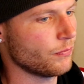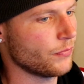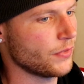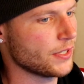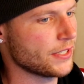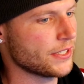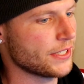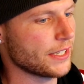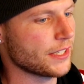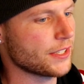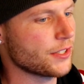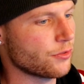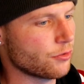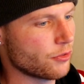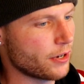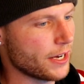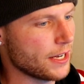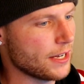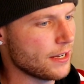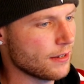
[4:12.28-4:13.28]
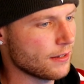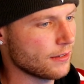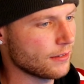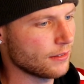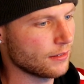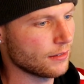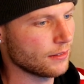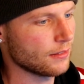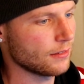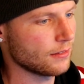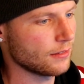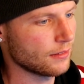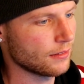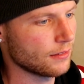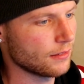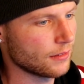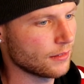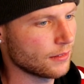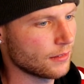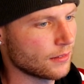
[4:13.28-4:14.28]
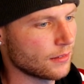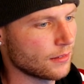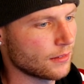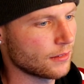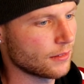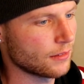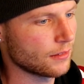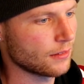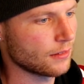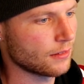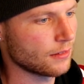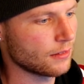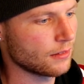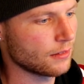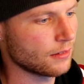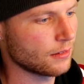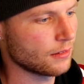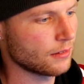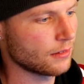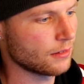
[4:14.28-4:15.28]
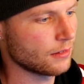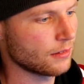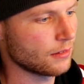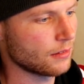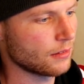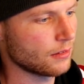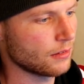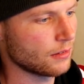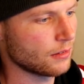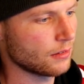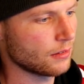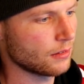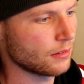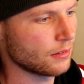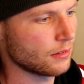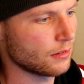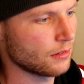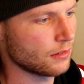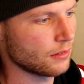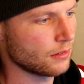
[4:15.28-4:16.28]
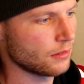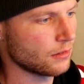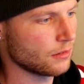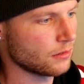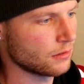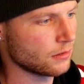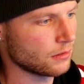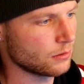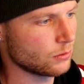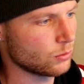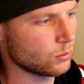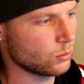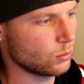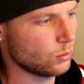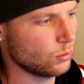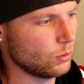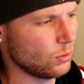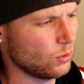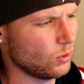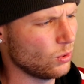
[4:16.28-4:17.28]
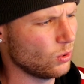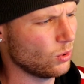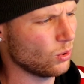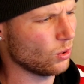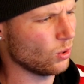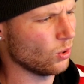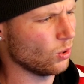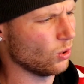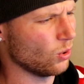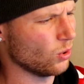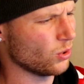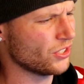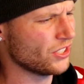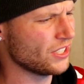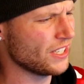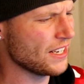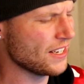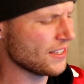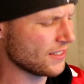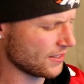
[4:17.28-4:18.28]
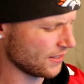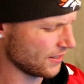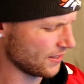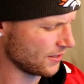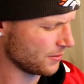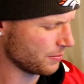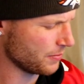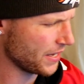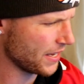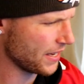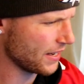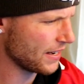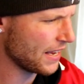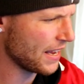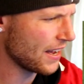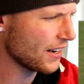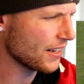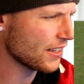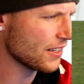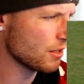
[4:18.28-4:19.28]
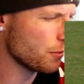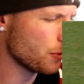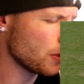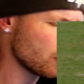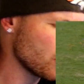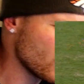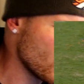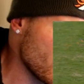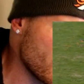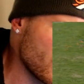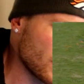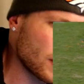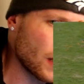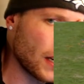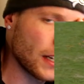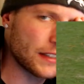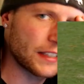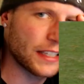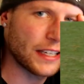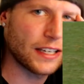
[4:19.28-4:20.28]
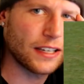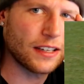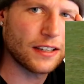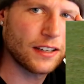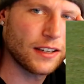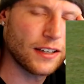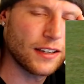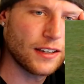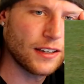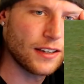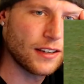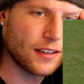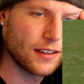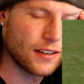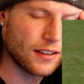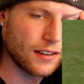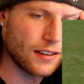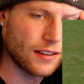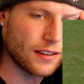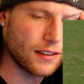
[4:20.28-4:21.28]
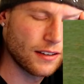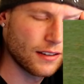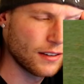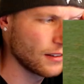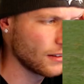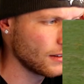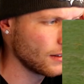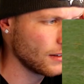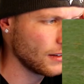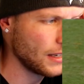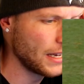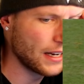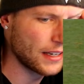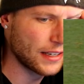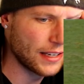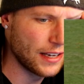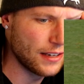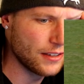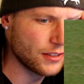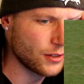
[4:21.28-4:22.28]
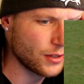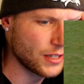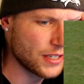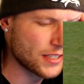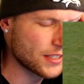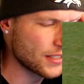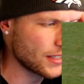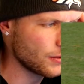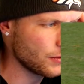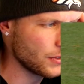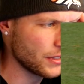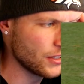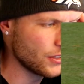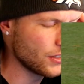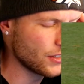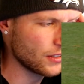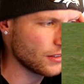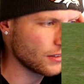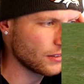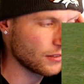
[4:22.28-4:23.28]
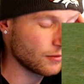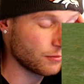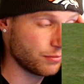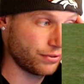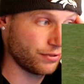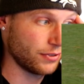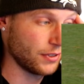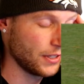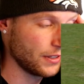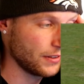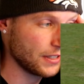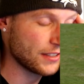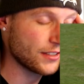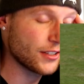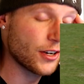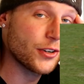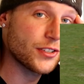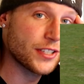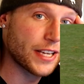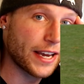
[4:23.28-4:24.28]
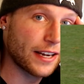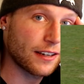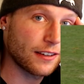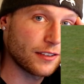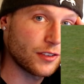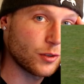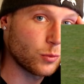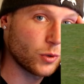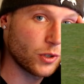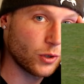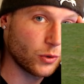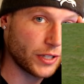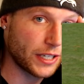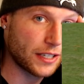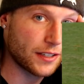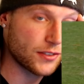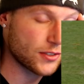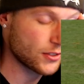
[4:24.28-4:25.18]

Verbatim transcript: 6-3. Shotgun snapped a car steps away from pressure. Oh, Jesus, man. How can you be moving like that? How can you? He's you, There's no tackle in the world that can